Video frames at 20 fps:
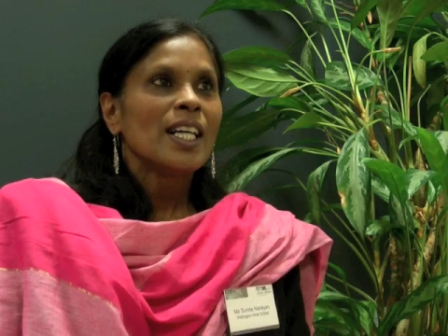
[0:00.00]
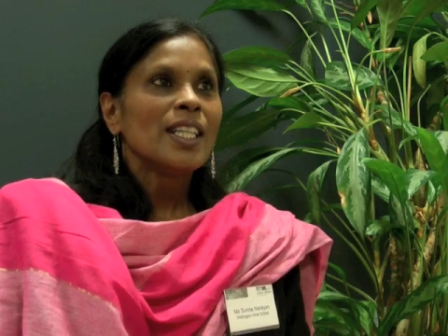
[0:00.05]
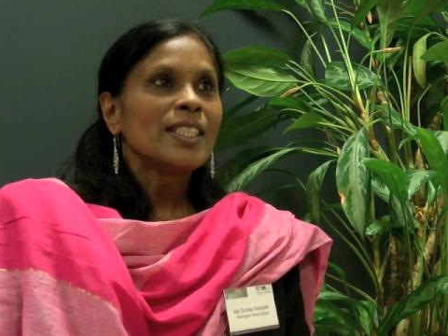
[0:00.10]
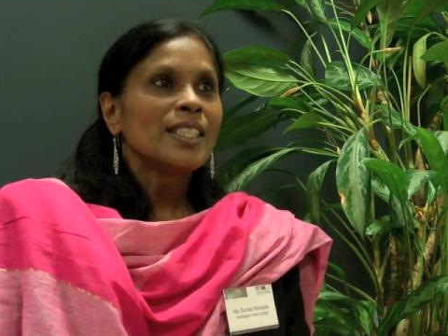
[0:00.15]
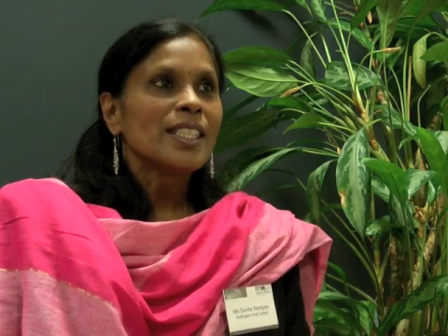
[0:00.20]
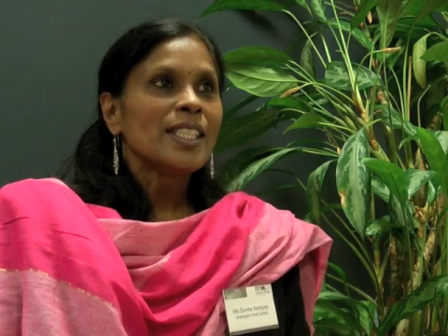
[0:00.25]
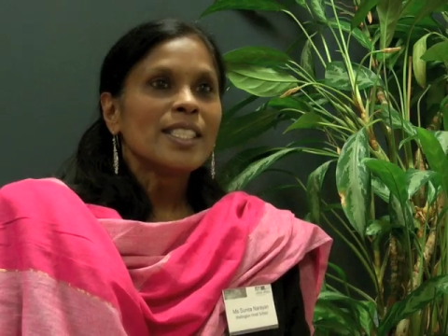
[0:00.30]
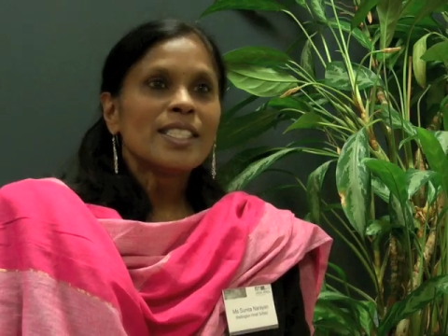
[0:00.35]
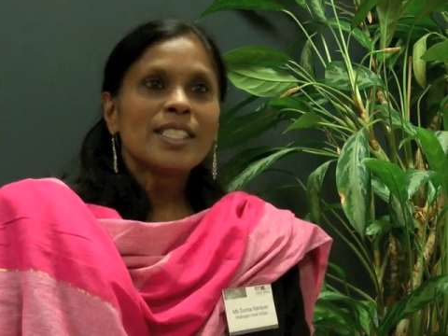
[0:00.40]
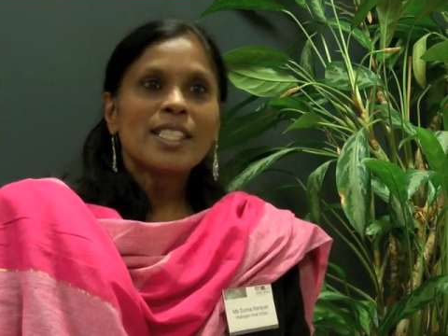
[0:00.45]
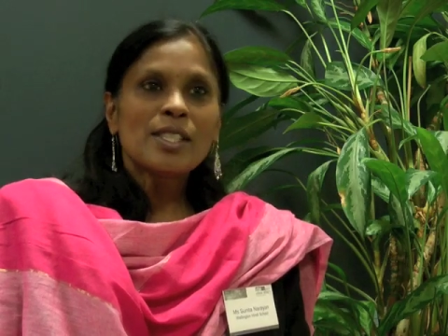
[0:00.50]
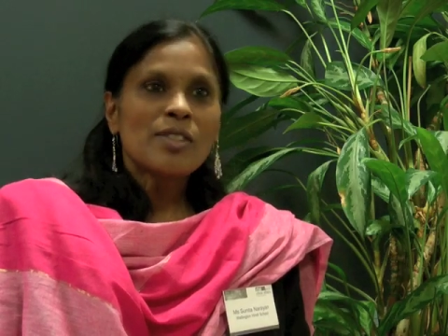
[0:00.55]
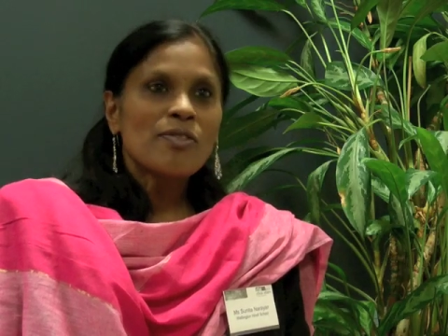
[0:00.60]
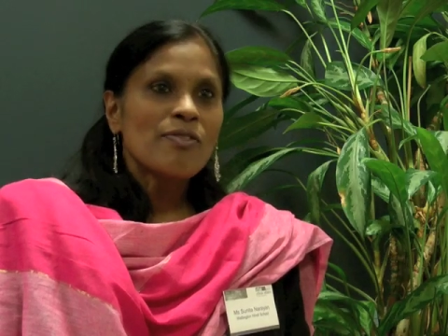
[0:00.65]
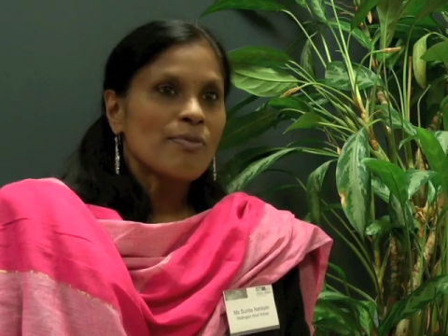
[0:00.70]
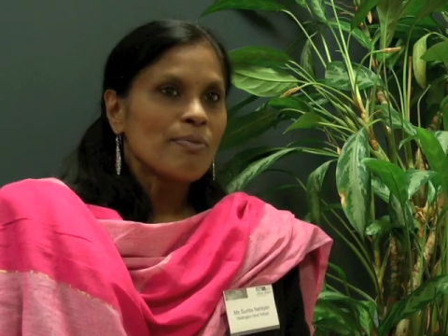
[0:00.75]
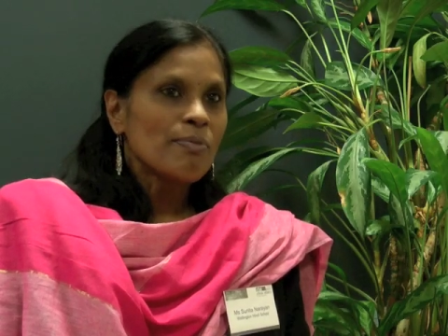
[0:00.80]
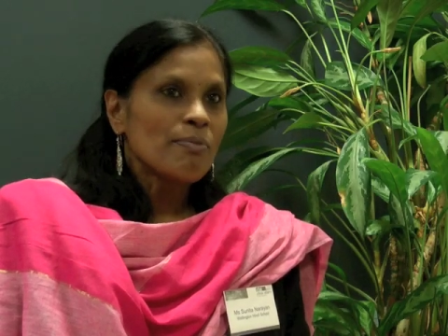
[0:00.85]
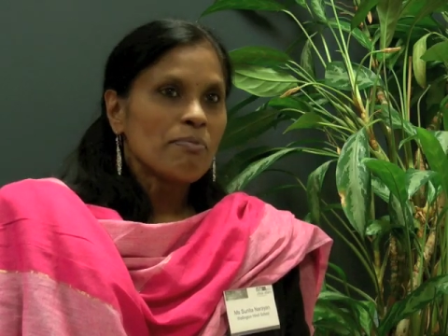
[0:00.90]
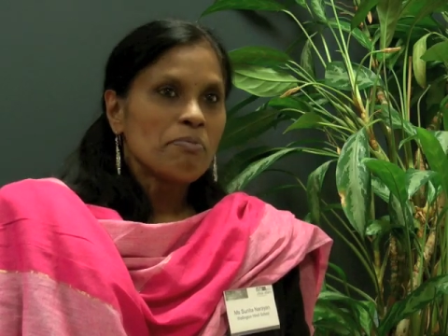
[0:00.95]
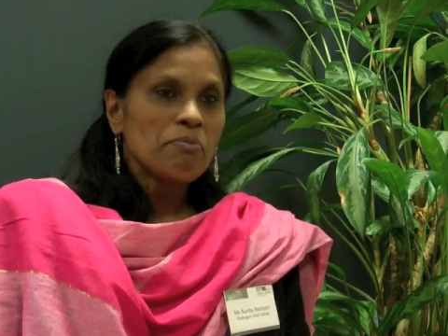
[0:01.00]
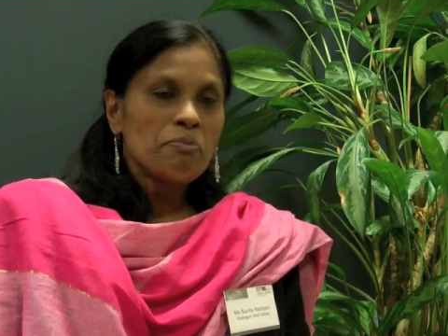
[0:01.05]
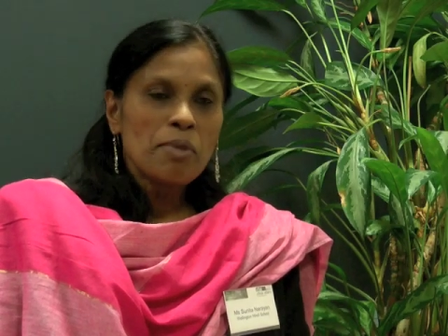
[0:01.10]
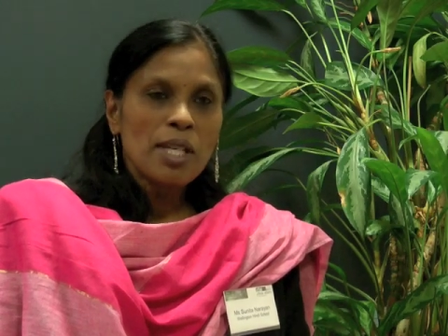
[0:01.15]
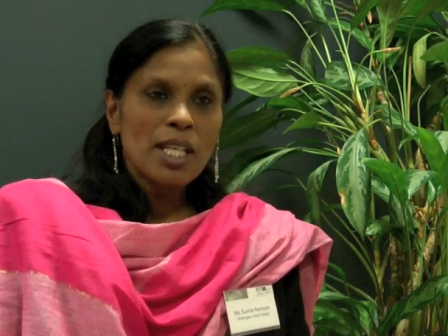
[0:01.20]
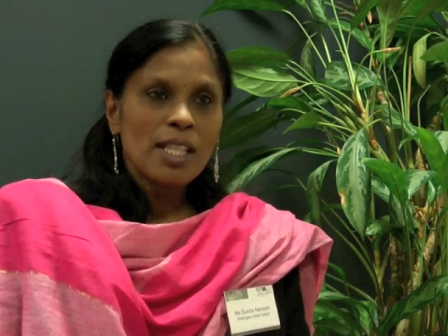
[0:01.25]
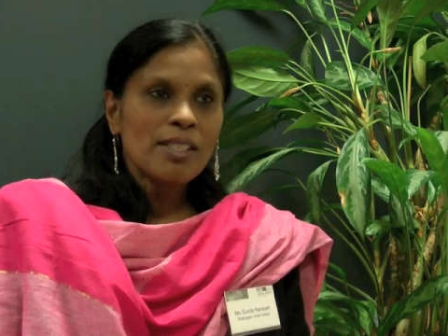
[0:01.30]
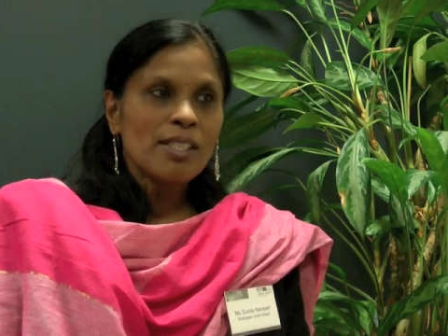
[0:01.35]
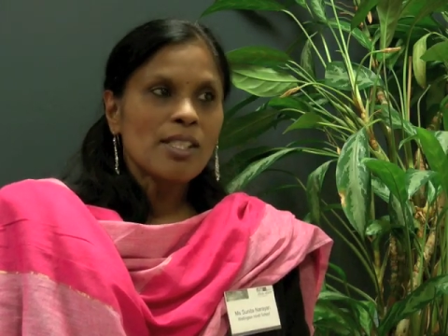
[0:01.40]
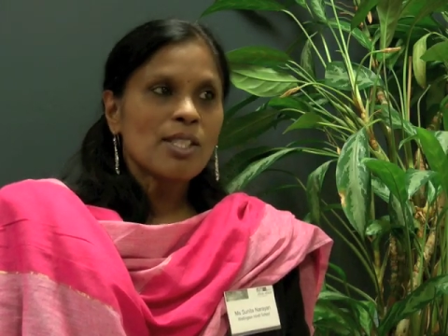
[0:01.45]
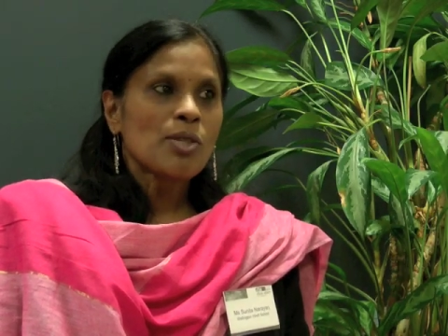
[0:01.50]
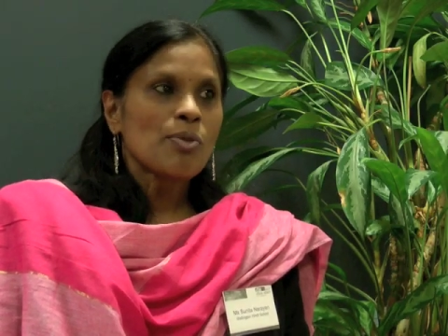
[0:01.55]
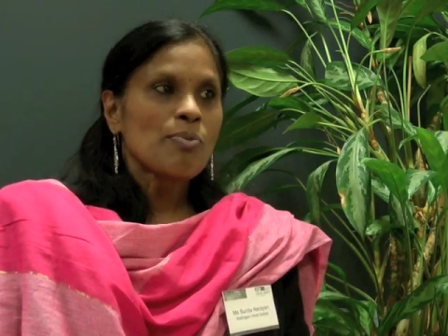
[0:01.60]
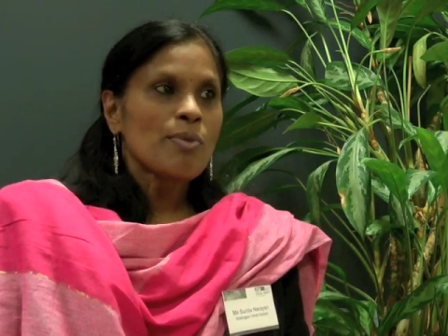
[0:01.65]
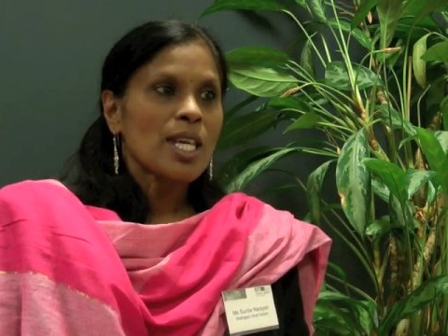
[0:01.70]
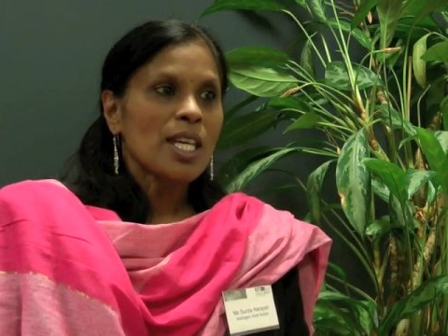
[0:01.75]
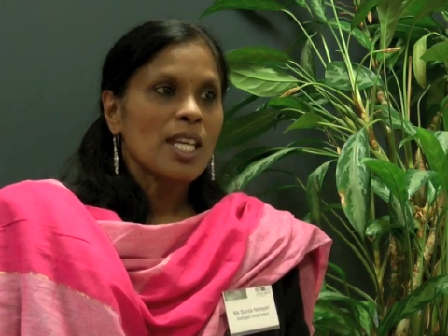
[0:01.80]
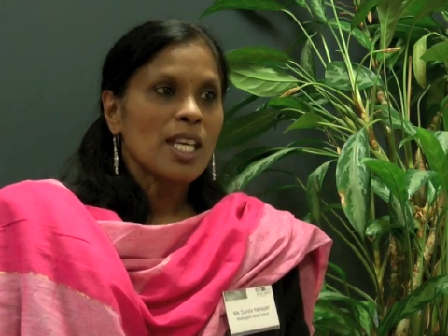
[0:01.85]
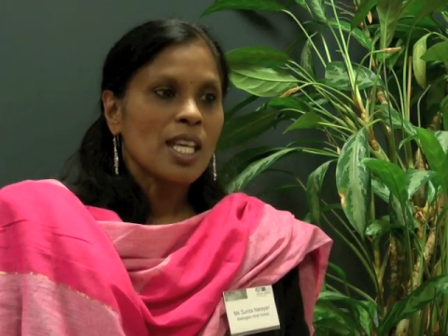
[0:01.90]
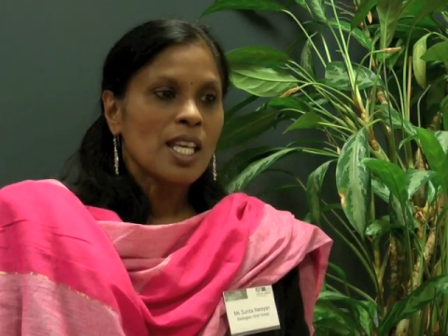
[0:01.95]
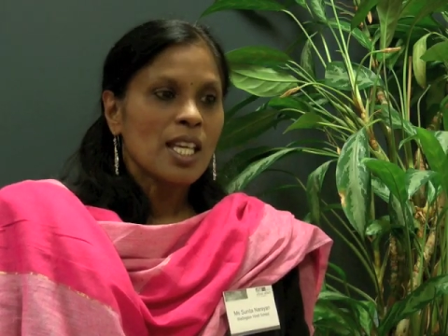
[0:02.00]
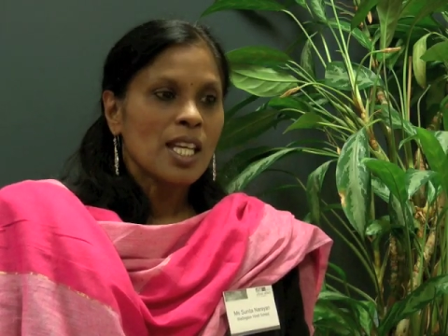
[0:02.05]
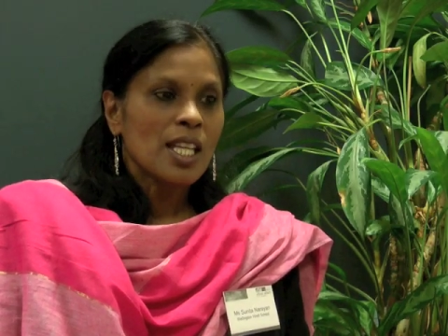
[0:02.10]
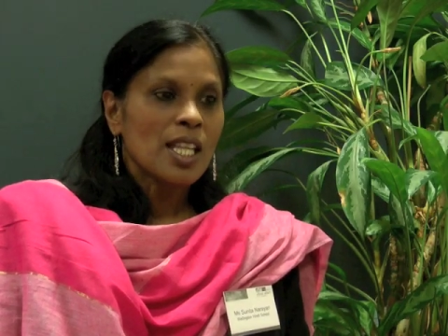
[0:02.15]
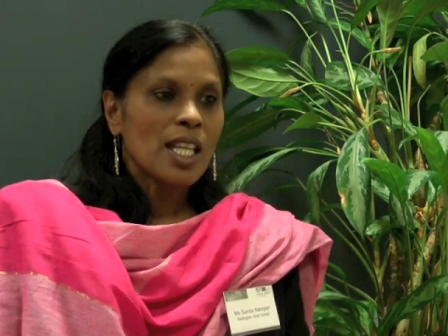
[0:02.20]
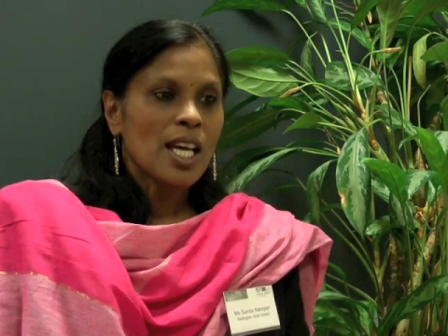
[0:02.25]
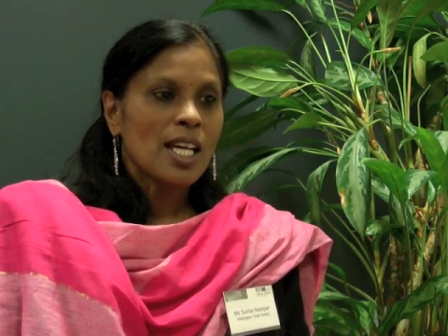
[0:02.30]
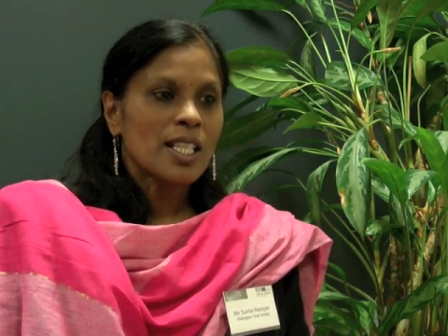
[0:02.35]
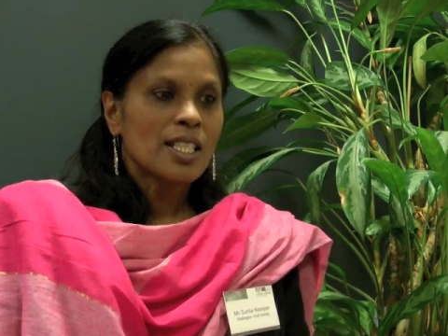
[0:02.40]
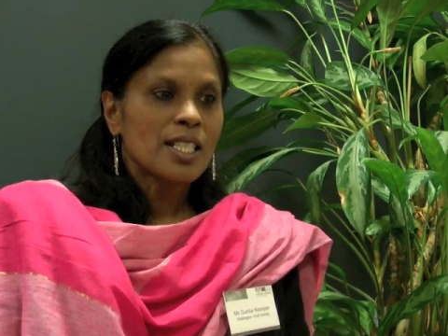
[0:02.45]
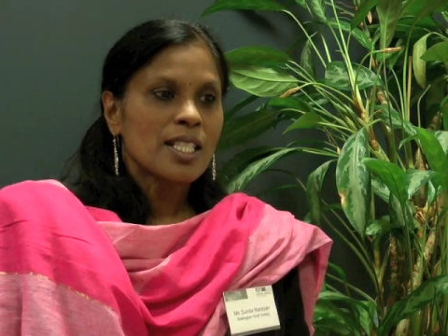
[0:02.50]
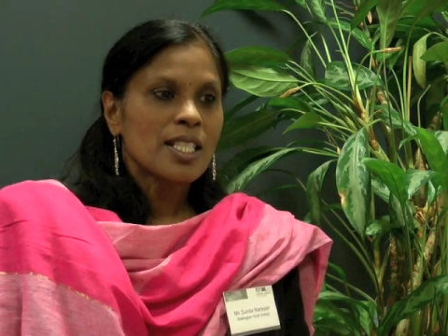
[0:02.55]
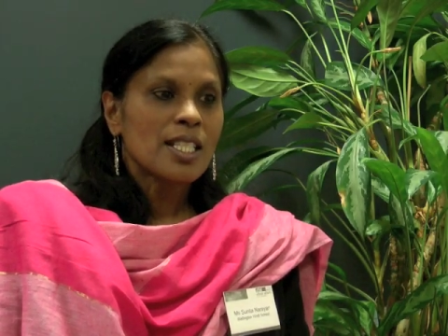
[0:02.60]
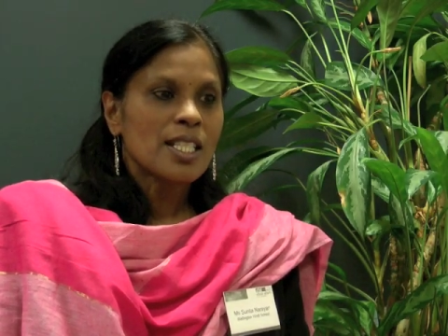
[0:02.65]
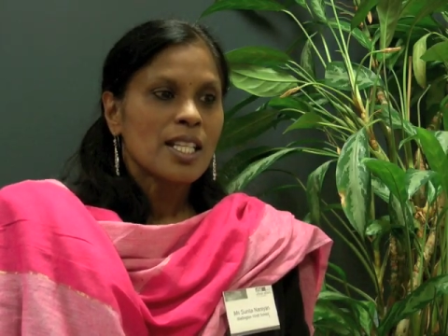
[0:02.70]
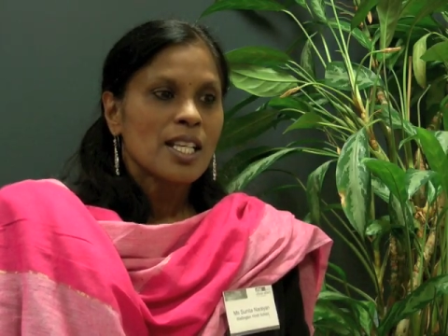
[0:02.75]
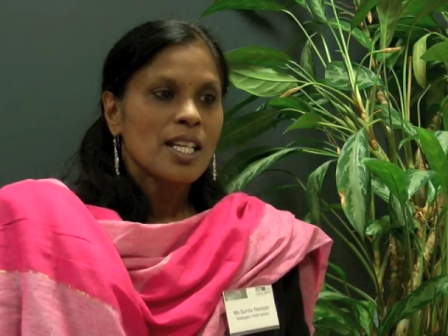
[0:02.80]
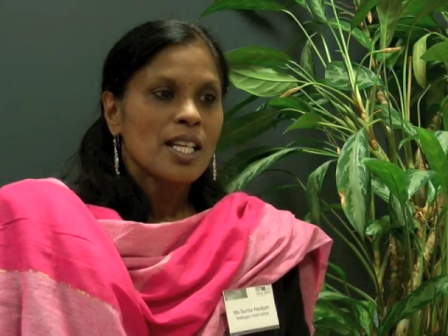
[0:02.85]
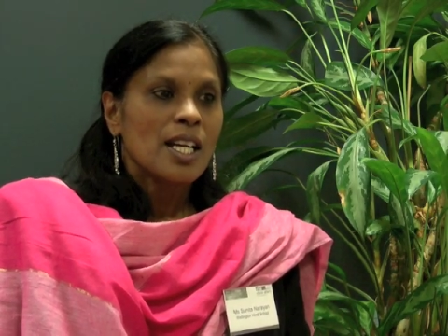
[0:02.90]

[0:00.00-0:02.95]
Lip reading: It just means to me that